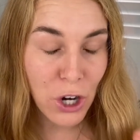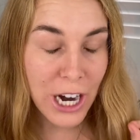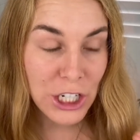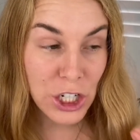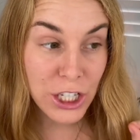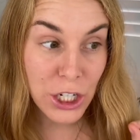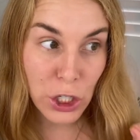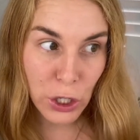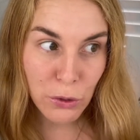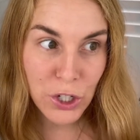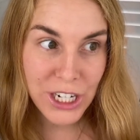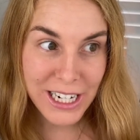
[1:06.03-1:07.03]
I just know
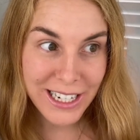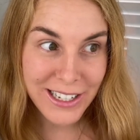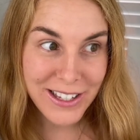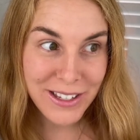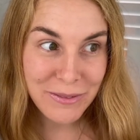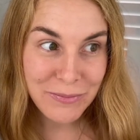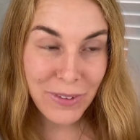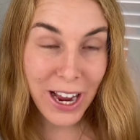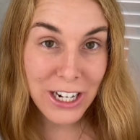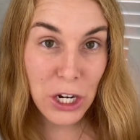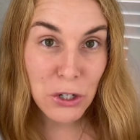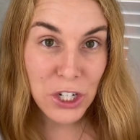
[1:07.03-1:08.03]
she is. I
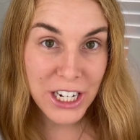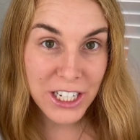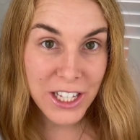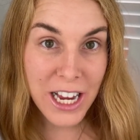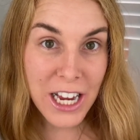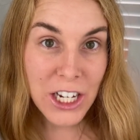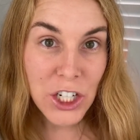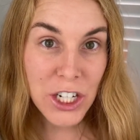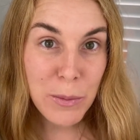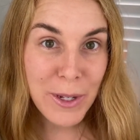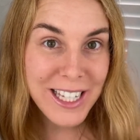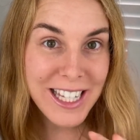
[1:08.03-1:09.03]
know she is. She's
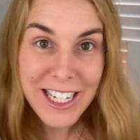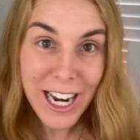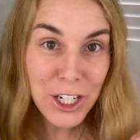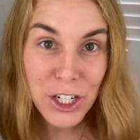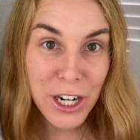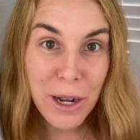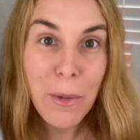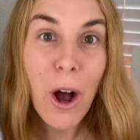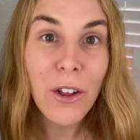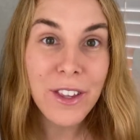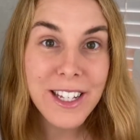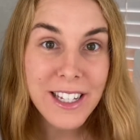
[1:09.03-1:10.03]
been stashing up all
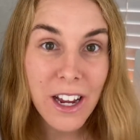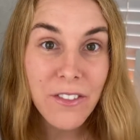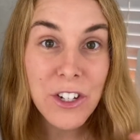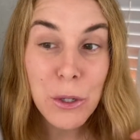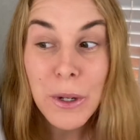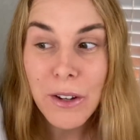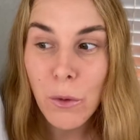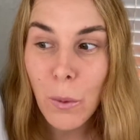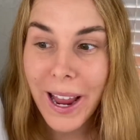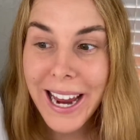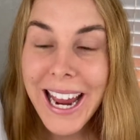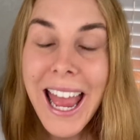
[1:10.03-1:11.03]
this stuff to give
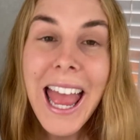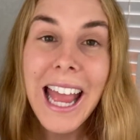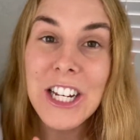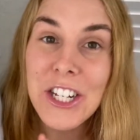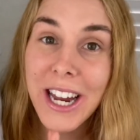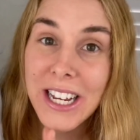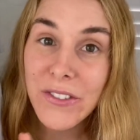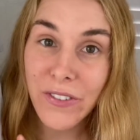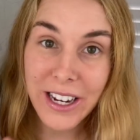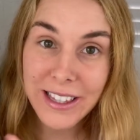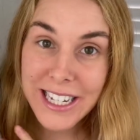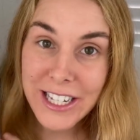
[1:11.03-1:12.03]
away, and she has
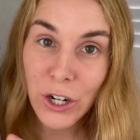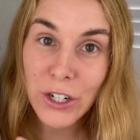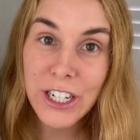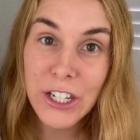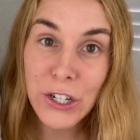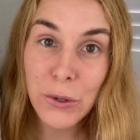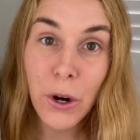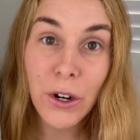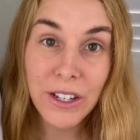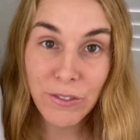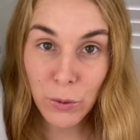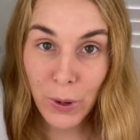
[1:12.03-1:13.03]
finally started to do her
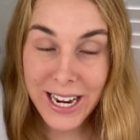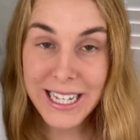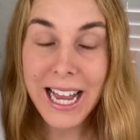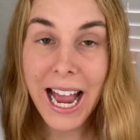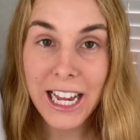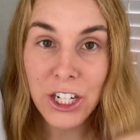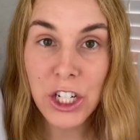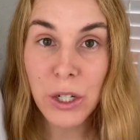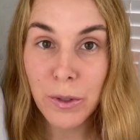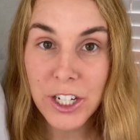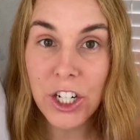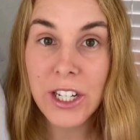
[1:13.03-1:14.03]
giveaways as she
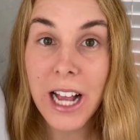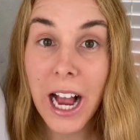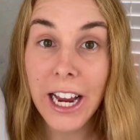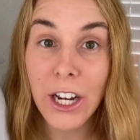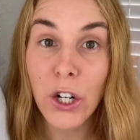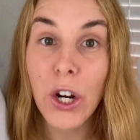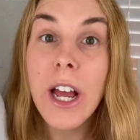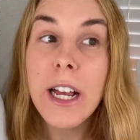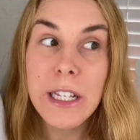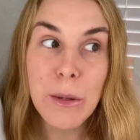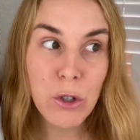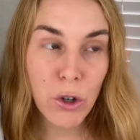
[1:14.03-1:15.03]
reaches higher
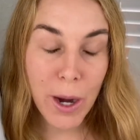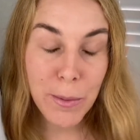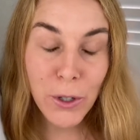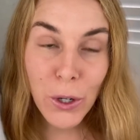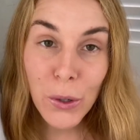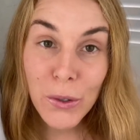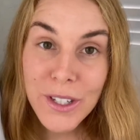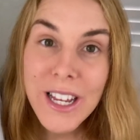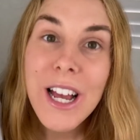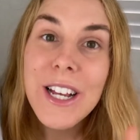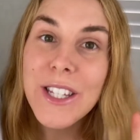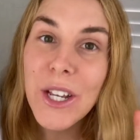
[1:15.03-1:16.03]
subscriber goals.
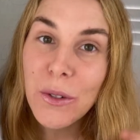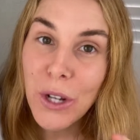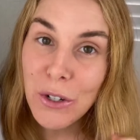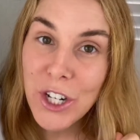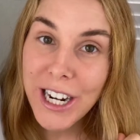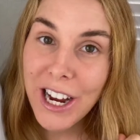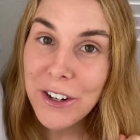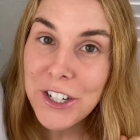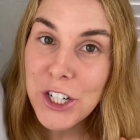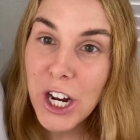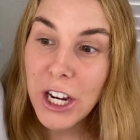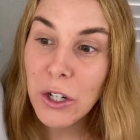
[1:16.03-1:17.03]
So go check out her
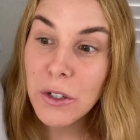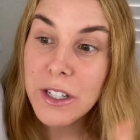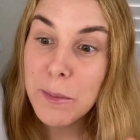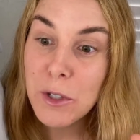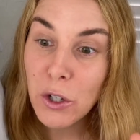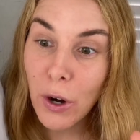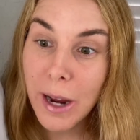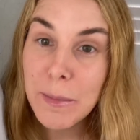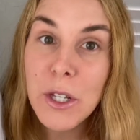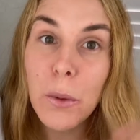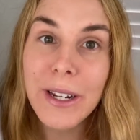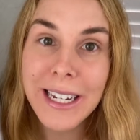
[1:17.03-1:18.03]
channel, subscribe
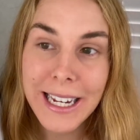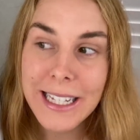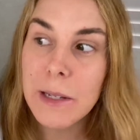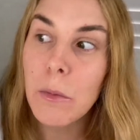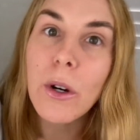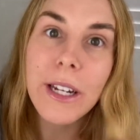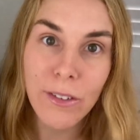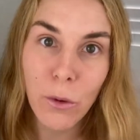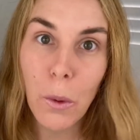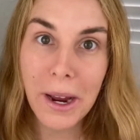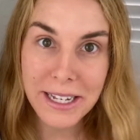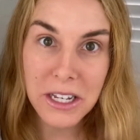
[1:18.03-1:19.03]
so we can get some more
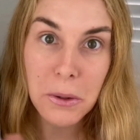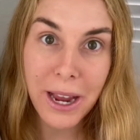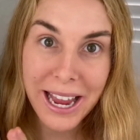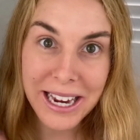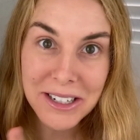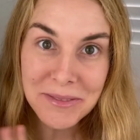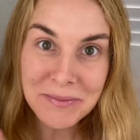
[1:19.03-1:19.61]
giveaways, okay?